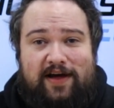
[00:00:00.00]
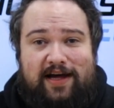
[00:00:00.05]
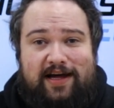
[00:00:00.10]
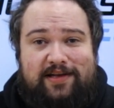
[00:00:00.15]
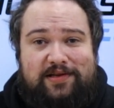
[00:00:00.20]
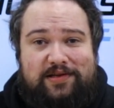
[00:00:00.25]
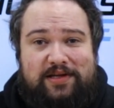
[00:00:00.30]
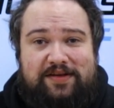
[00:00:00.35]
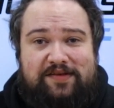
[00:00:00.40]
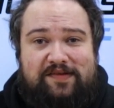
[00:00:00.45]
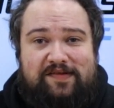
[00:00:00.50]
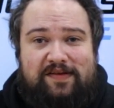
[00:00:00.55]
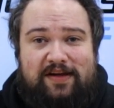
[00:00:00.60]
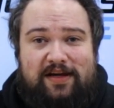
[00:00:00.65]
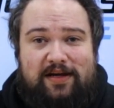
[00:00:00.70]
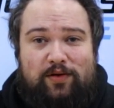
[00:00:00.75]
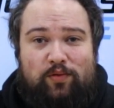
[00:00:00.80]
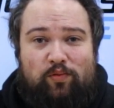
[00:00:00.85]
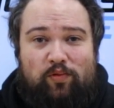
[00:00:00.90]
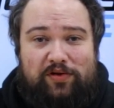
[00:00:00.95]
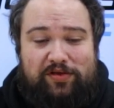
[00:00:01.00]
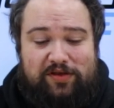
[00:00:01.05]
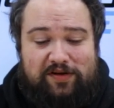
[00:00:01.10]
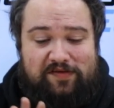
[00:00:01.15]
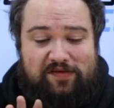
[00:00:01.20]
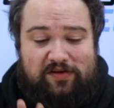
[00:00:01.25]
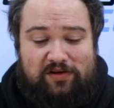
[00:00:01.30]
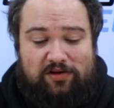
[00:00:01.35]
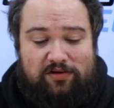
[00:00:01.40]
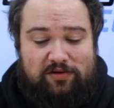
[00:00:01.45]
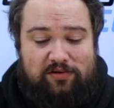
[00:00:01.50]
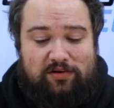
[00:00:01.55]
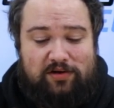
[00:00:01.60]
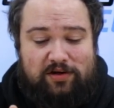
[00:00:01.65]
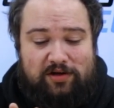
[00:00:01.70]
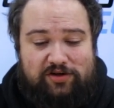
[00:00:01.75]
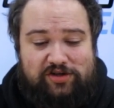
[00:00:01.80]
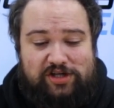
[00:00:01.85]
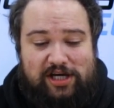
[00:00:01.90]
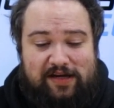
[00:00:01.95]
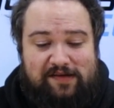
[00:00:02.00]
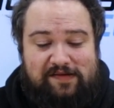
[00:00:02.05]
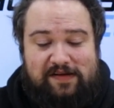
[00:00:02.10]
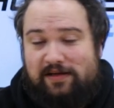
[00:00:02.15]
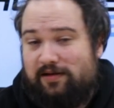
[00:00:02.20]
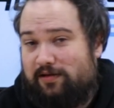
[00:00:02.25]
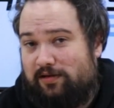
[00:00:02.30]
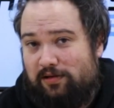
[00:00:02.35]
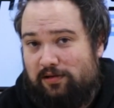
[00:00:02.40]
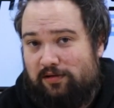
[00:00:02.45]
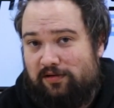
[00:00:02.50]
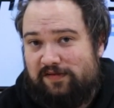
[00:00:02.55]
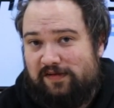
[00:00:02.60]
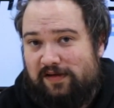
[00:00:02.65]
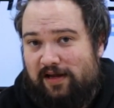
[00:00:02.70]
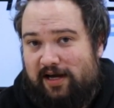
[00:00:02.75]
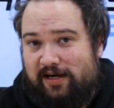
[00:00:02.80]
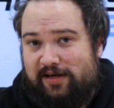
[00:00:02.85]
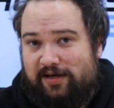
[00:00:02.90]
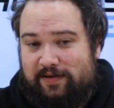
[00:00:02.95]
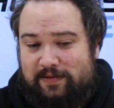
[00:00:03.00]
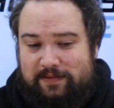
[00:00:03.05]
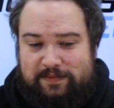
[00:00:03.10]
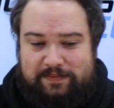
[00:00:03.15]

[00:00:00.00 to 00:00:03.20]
and let's see what this new chassis looks like.